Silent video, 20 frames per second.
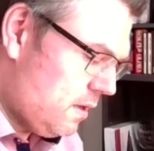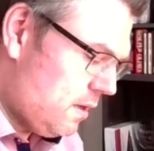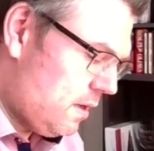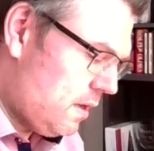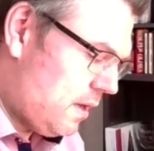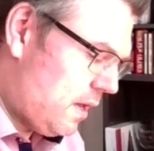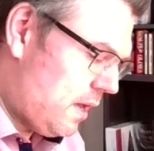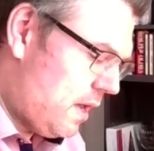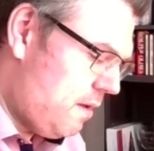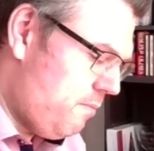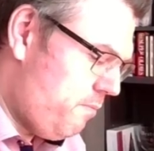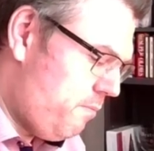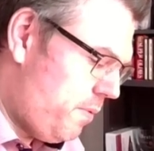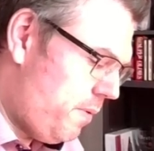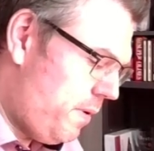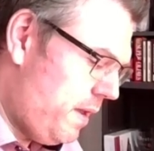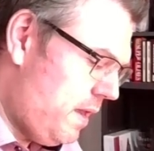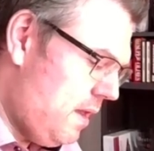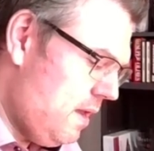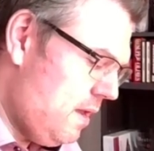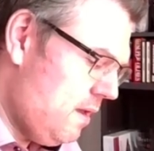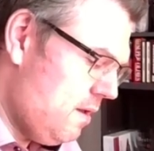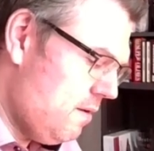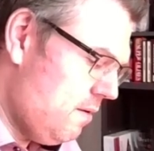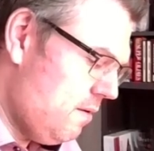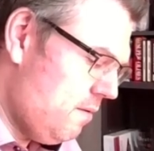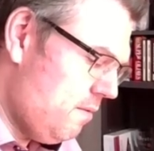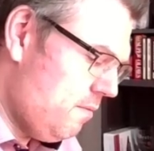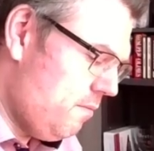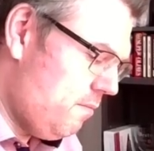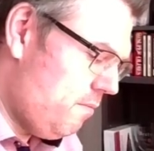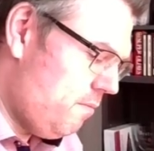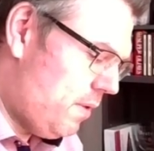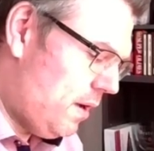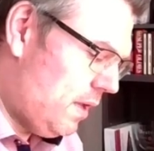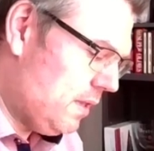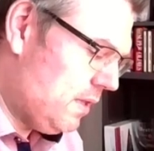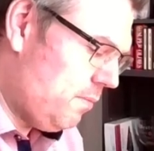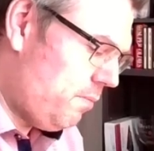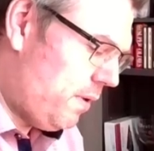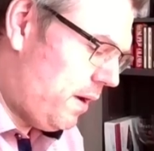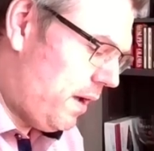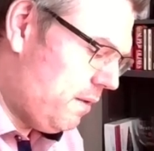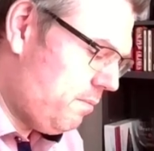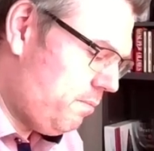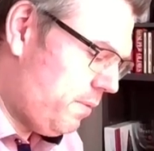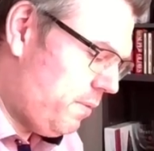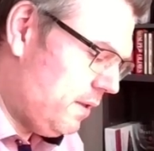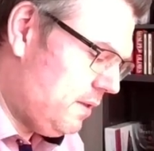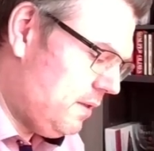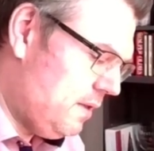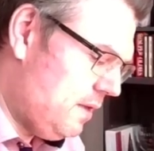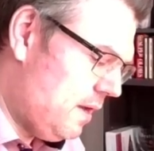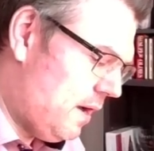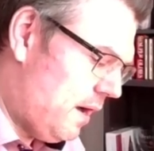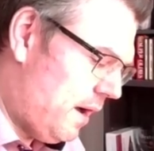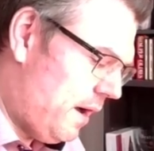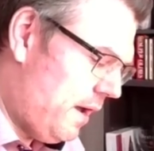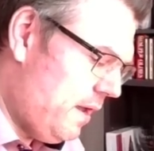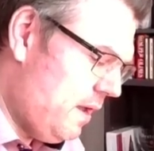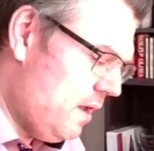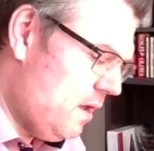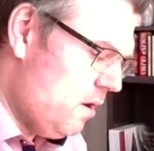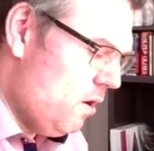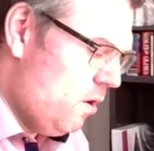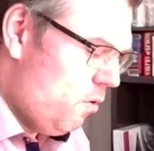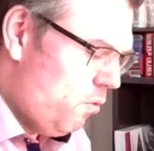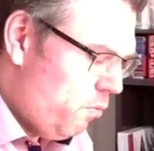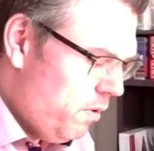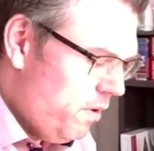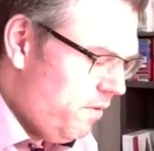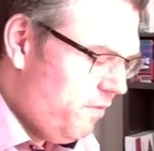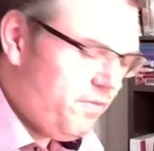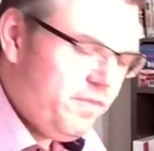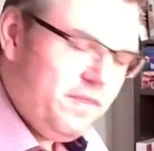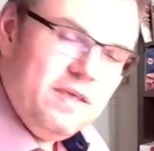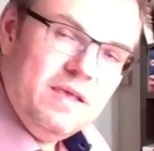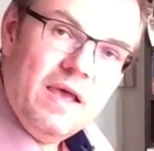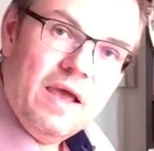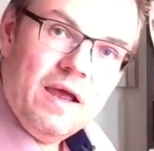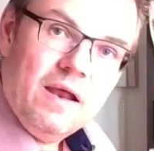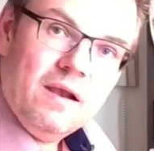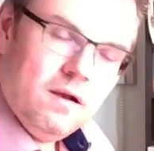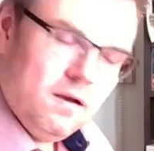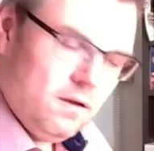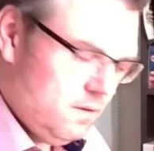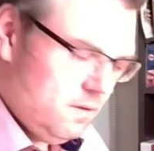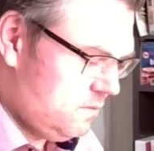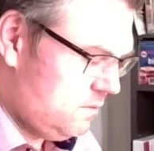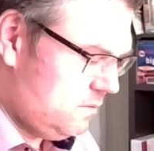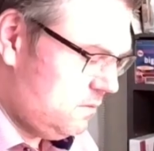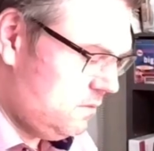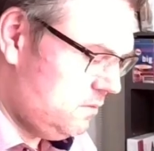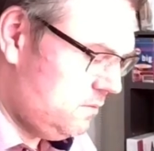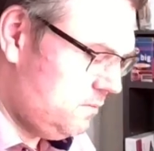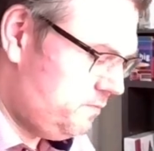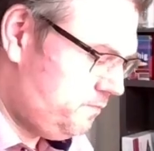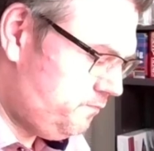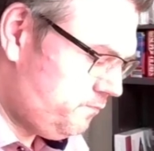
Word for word: Kp multiplied by Ti with Tn. Hmm.